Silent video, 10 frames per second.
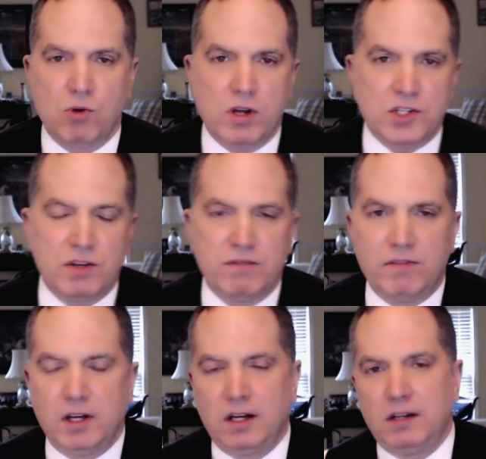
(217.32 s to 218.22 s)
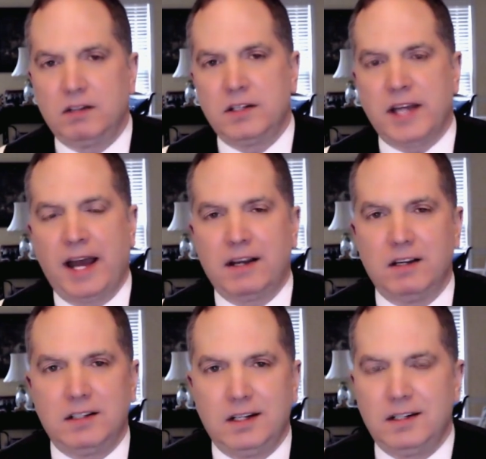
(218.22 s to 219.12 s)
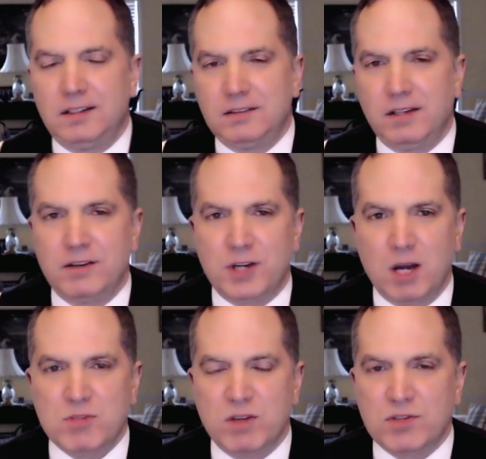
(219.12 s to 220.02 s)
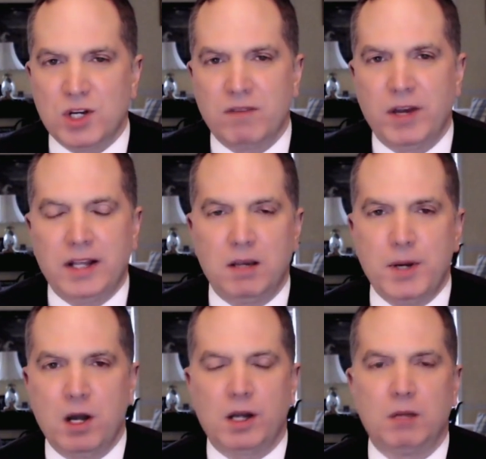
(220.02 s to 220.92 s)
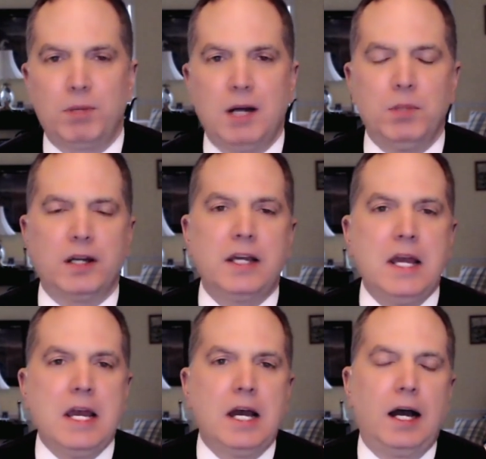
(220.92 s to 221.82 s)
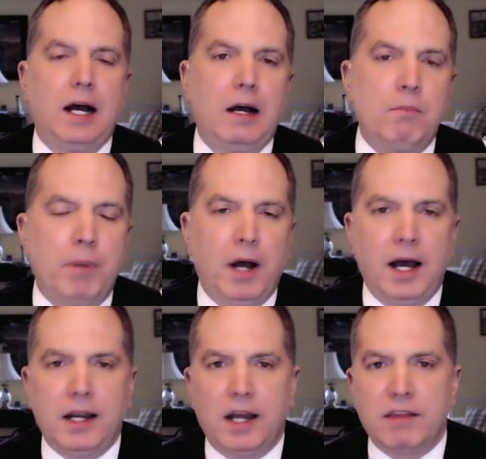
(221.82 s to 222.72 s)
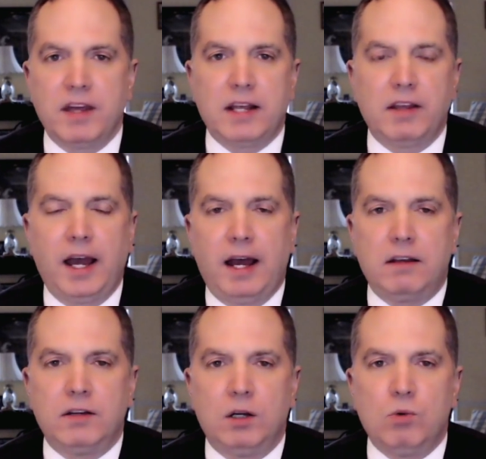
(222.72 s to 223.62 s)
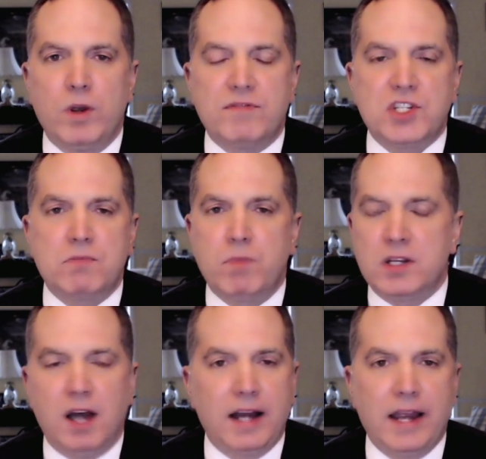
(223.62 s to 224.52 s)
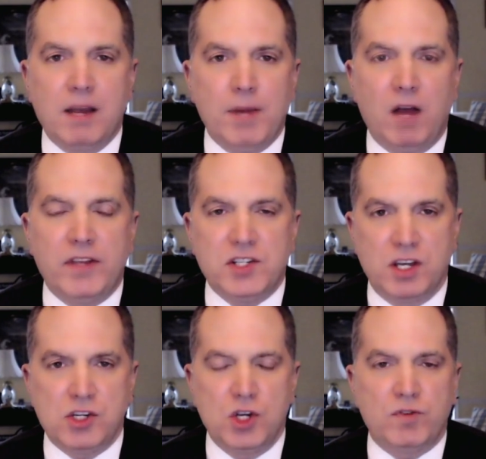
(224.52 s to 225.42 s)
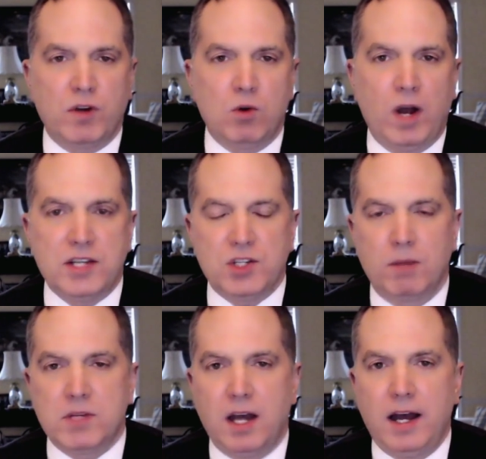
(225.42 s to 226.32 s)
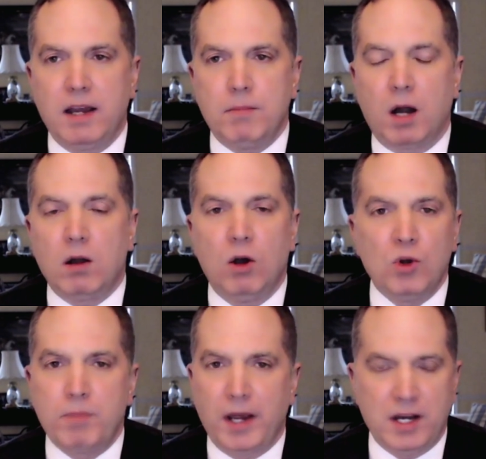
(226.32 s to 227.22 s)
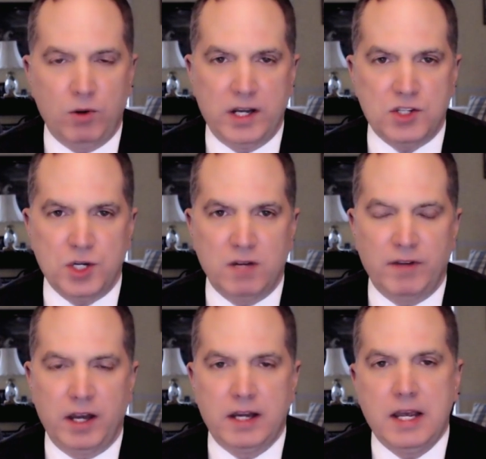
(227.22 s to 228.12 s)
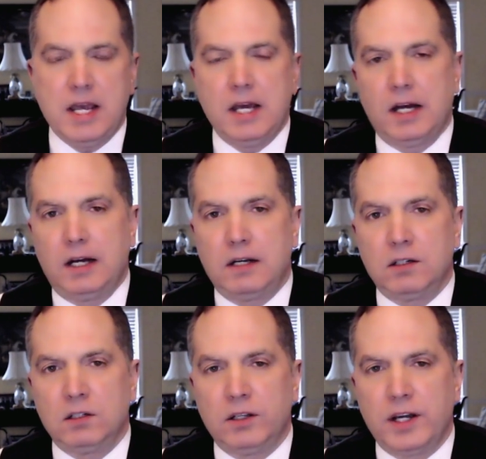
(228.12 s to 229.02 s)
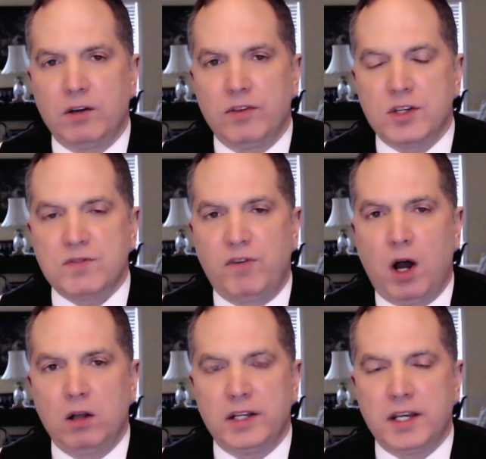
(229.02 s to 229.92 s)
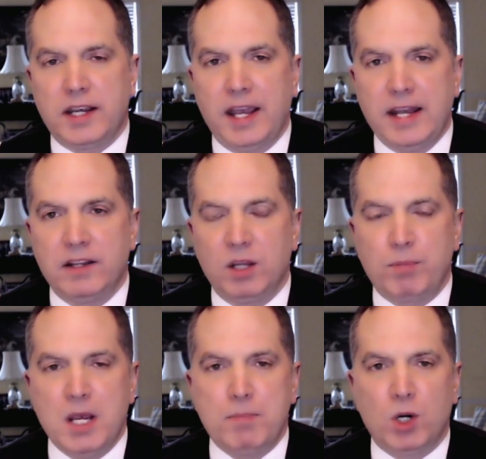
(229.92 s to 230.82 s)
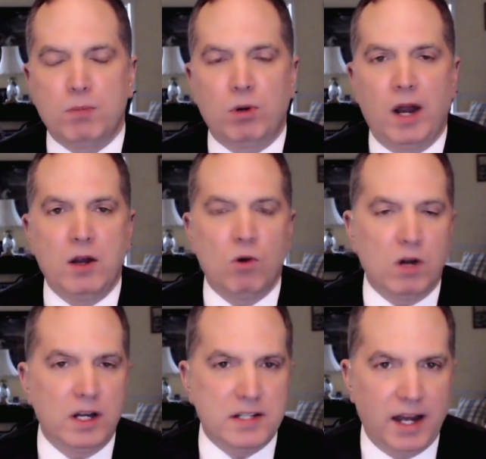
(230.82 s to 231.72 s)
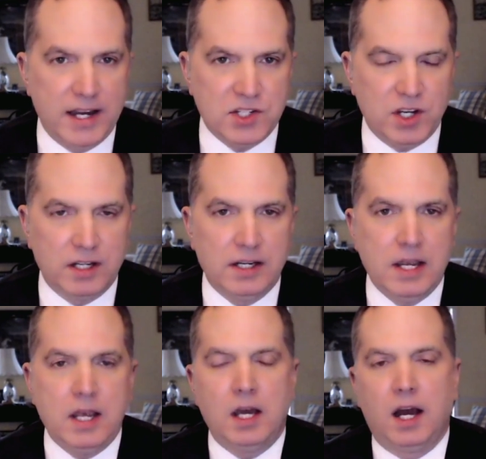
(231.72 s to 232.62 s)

a source of uh, data uh, in terms mm-hmm. of surveying the American public. Uh, but I think that you know we've been talking about these issues for quite some time. Our own Bankrate survey uh, earlier this fall indicated that people are prioritizing